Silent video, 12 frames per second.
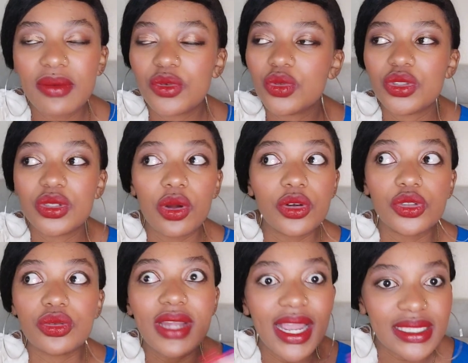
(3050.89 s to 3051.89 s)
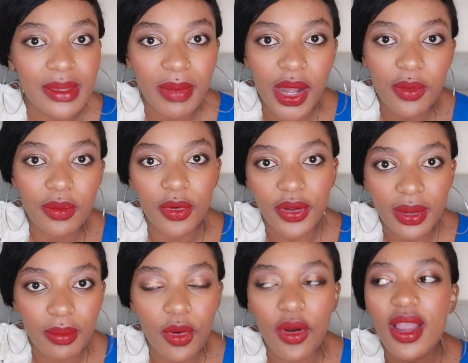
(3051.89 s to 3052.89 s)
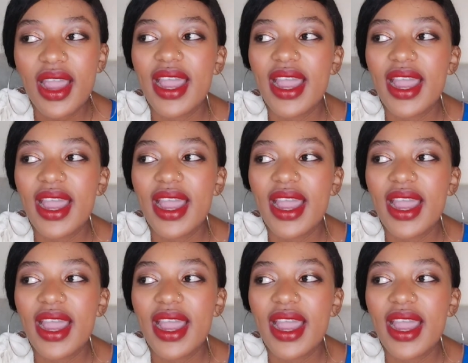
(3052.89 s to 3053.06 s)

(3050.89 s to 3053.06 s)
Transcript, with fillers: to talk to you guys about more and more